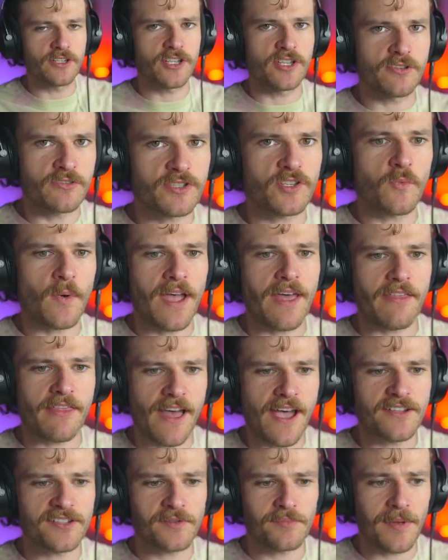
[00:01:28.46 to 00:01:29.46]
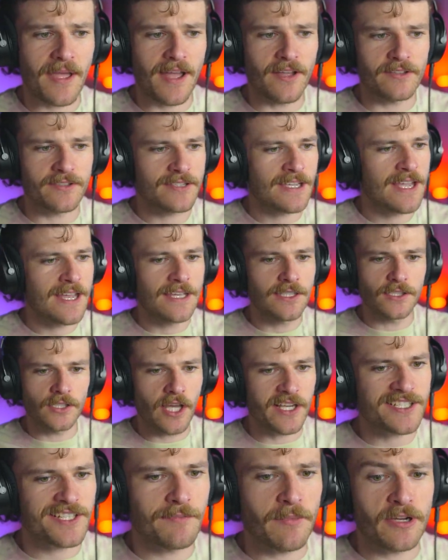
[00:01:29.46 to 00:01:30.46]
She used to weigh 1,000 pounds,
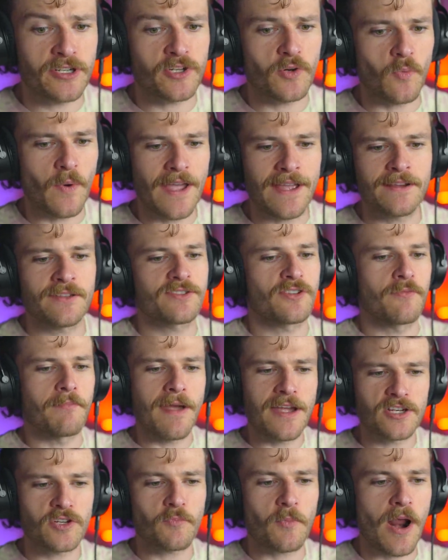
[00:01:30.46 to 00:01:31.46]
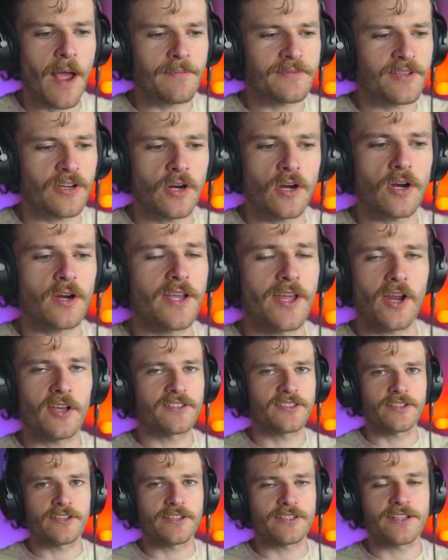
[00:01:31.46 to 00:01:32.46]
lost a bunch of weight. So major props to her. In all
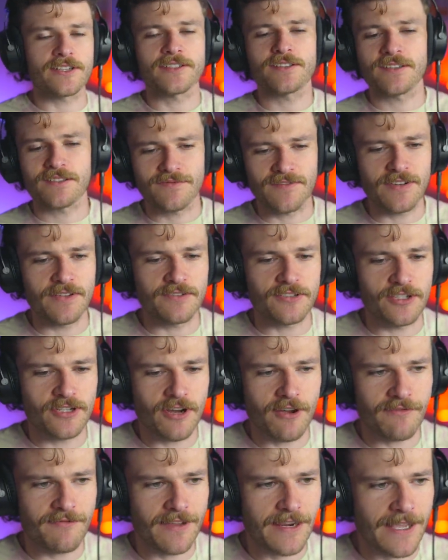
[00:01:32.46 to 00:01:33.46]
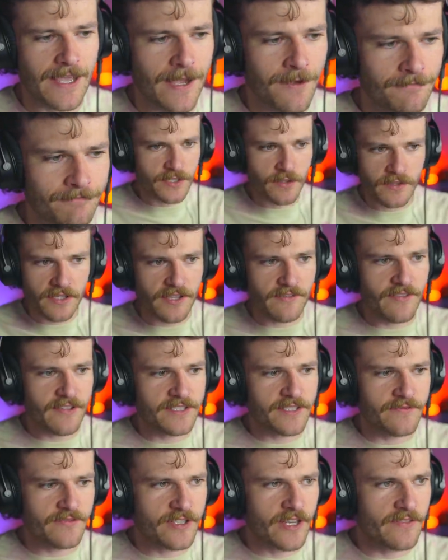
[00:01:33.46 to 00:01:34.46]
seriousness, this video is a joke video. So all the
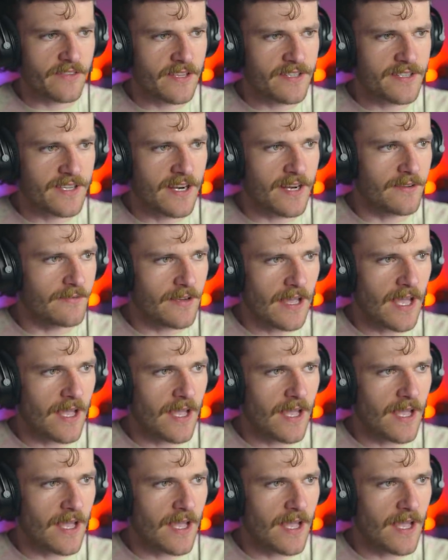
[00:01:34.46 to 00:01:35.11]
offensive shit that's in it, Here's